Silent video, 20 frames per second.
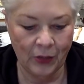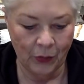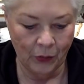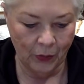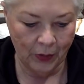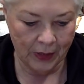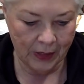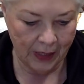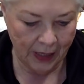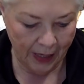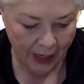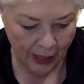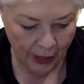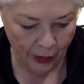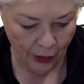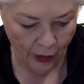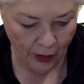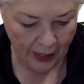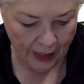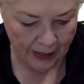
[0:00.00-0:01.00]
was
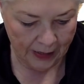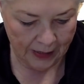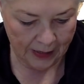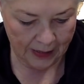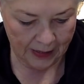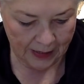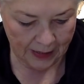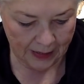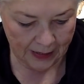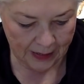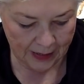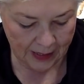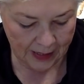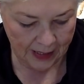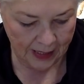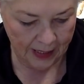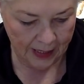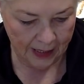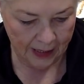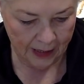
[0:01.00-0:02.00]
here, and since
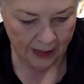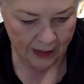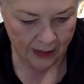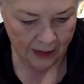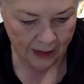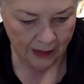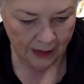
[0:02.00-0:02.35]
then